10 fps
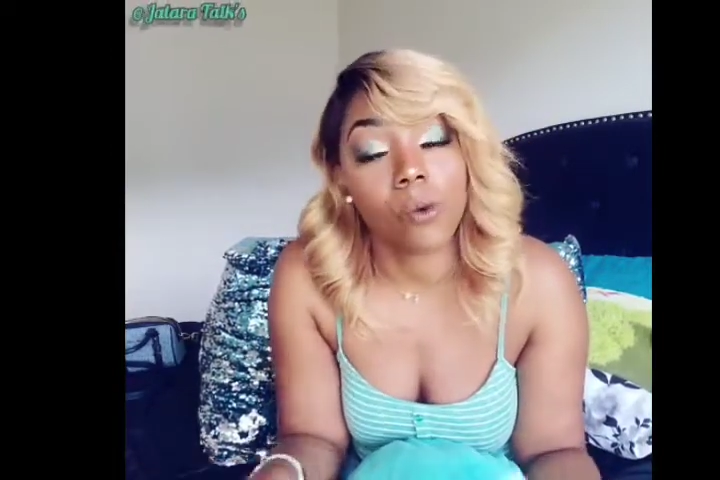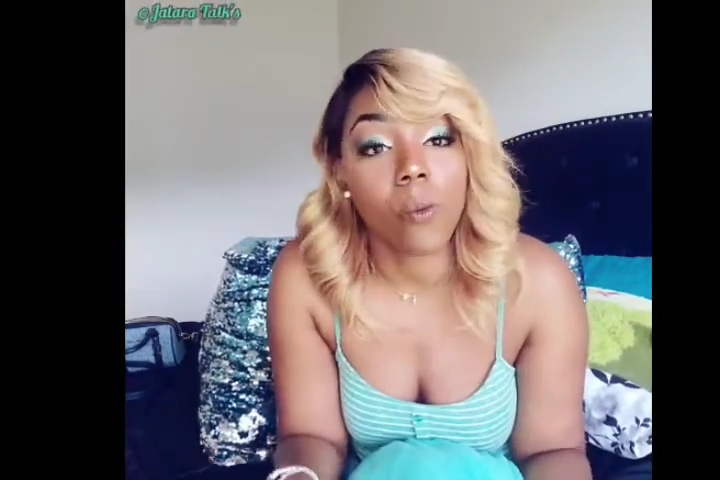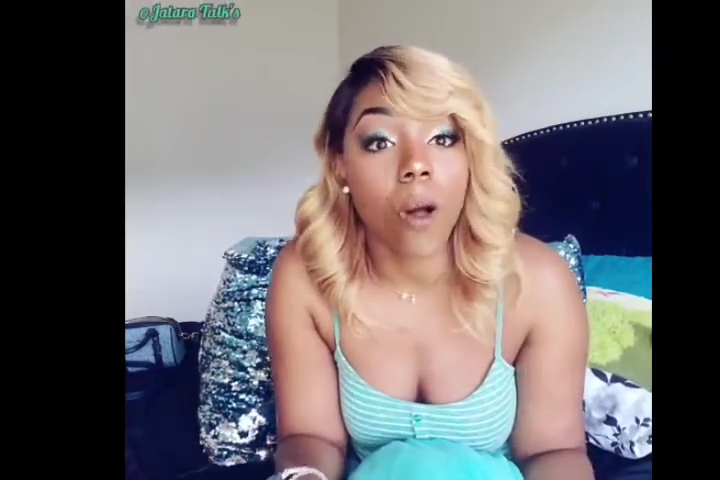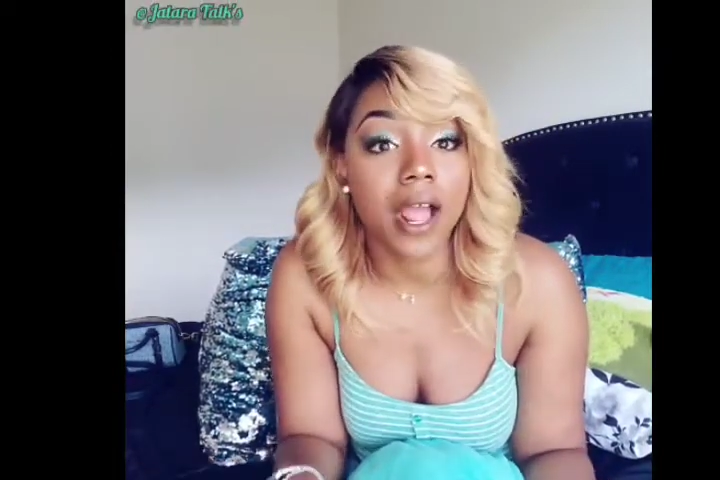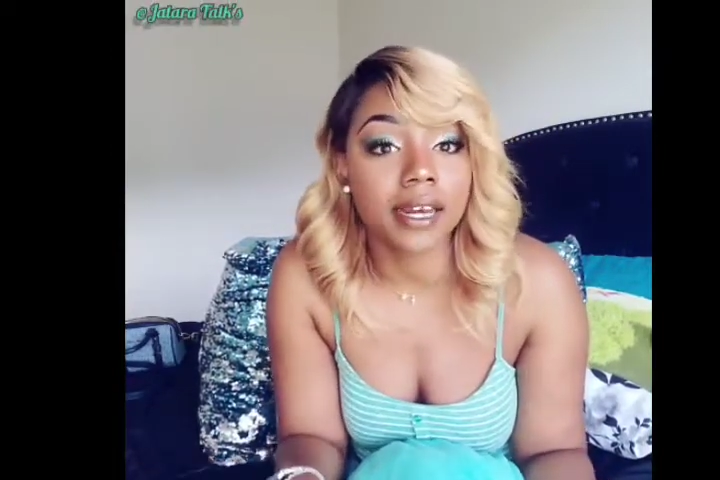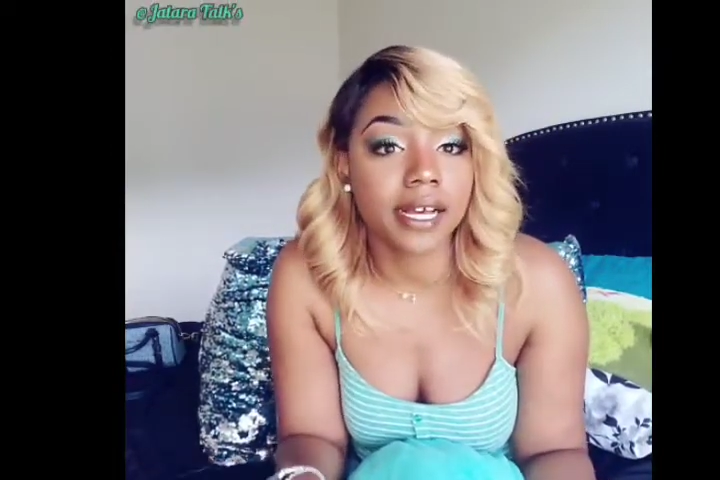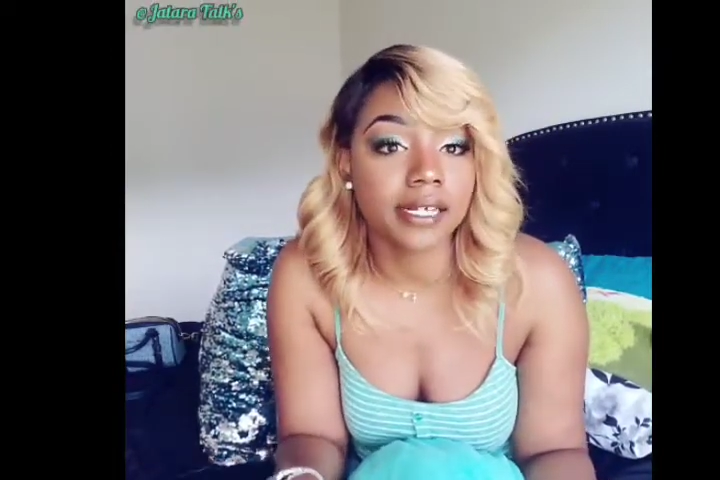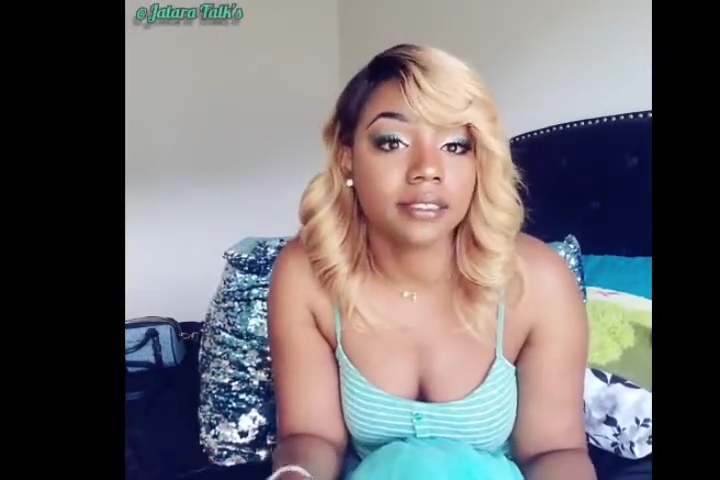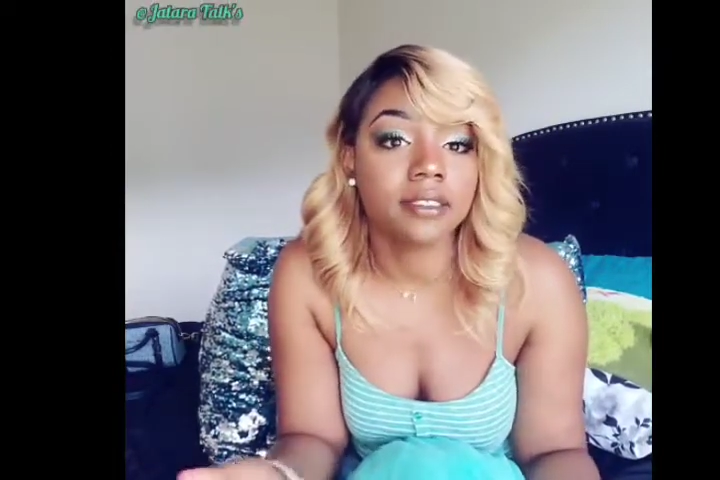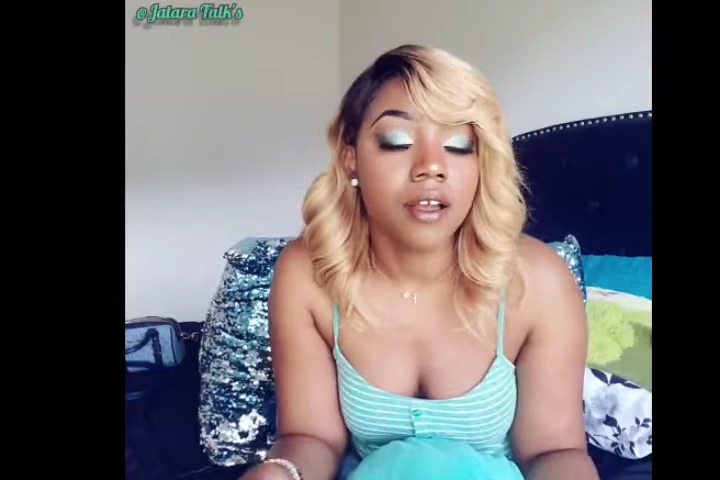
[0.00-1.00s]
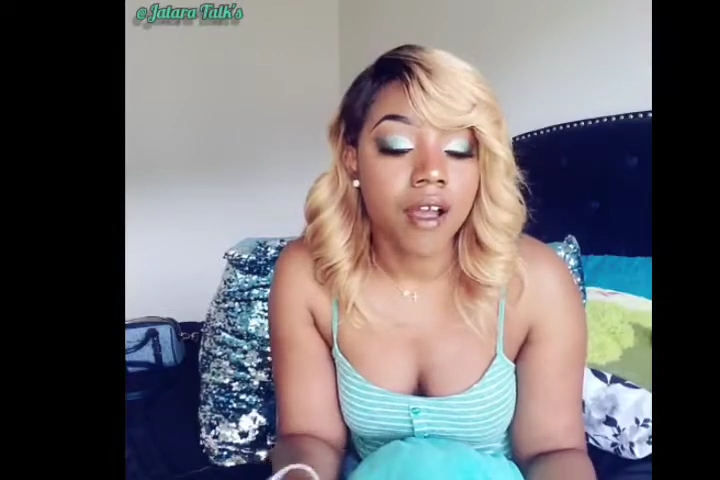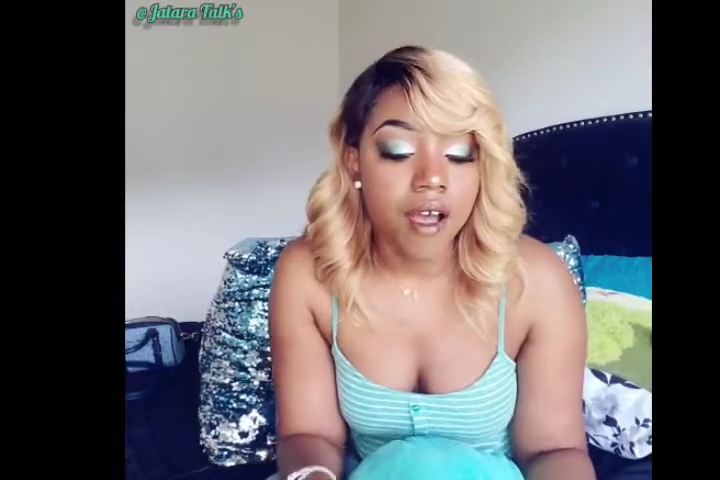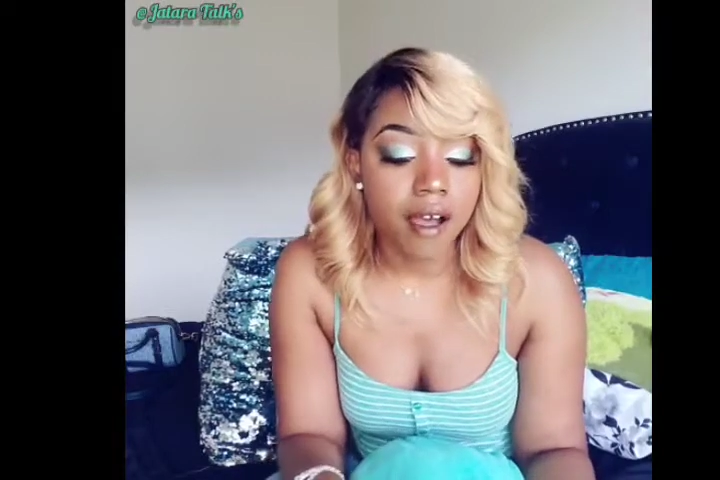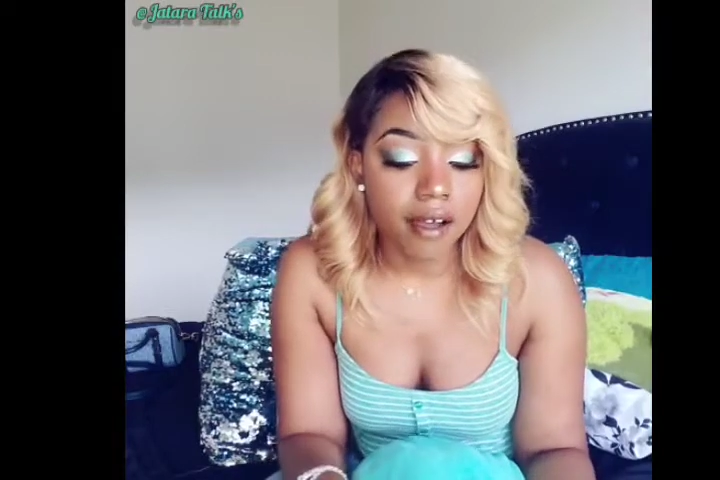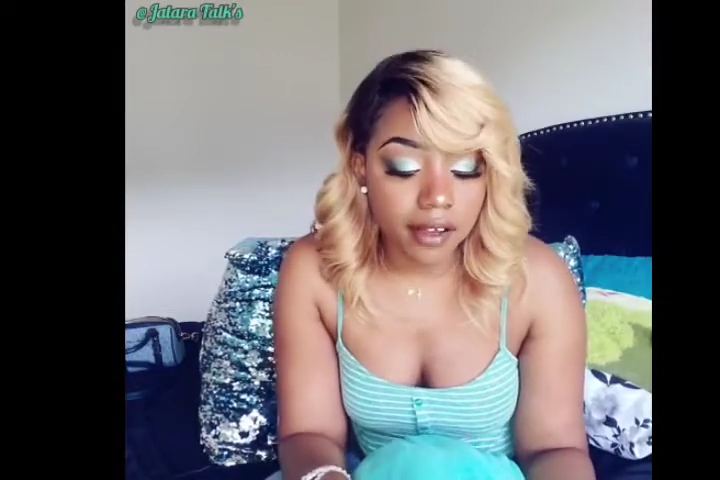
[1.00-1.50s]
why
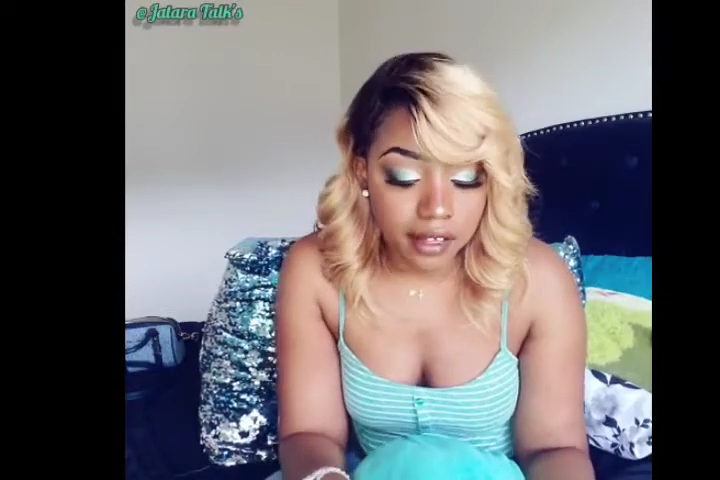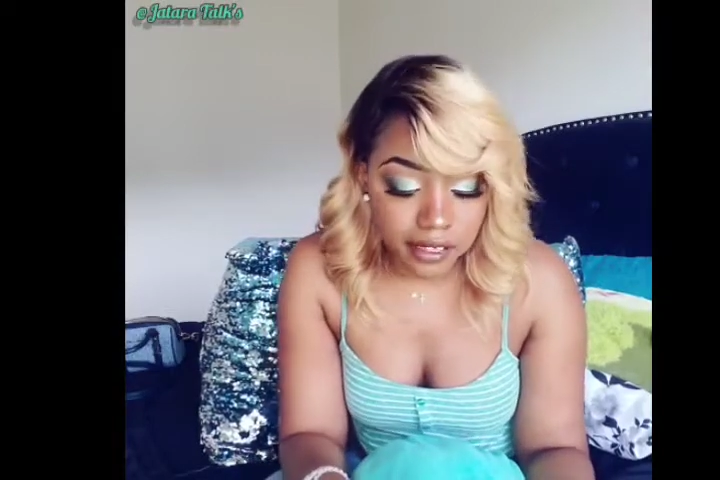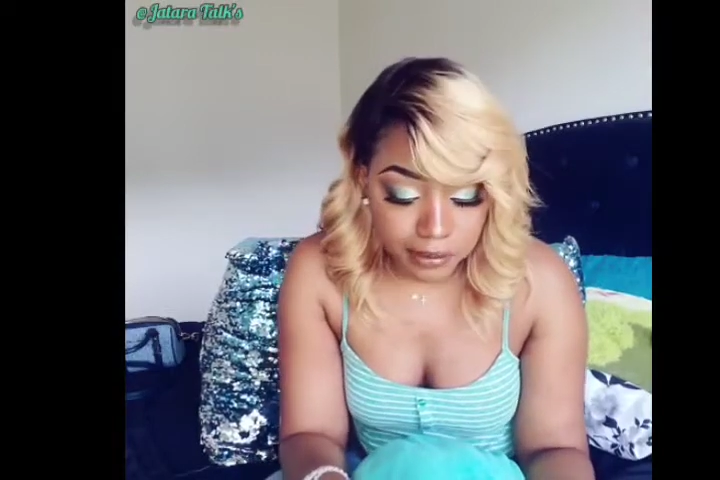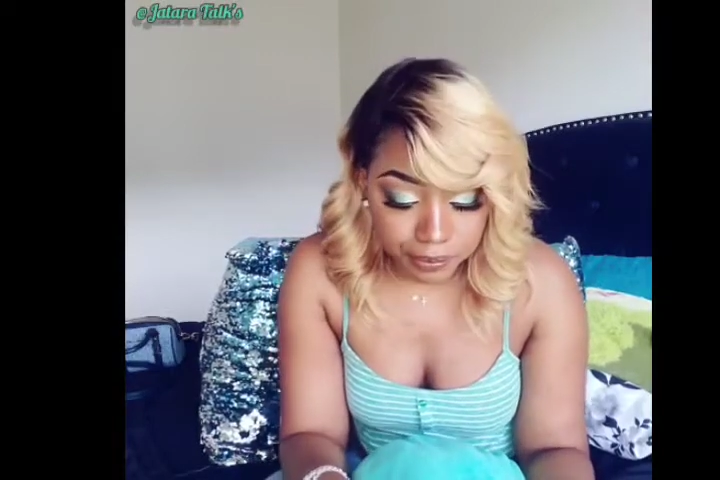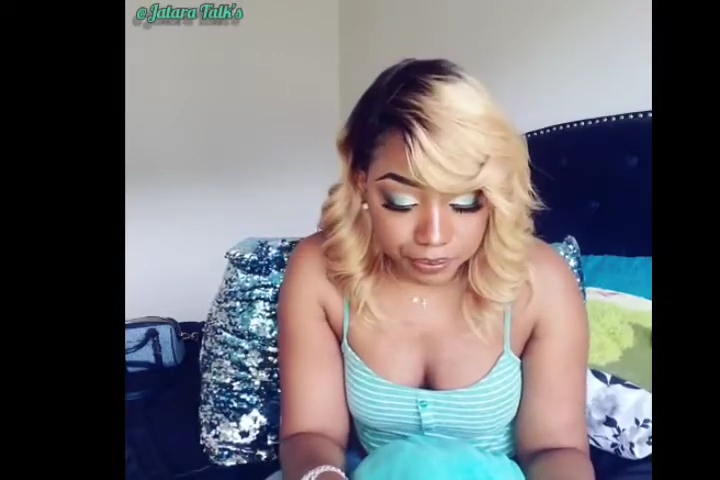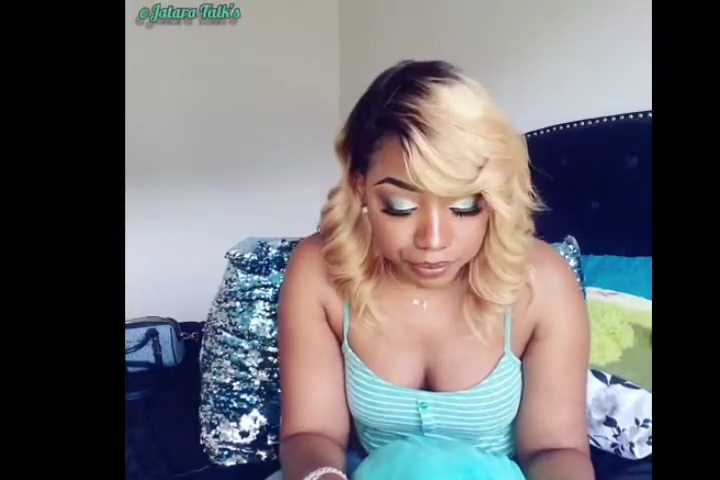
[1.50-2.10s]
not?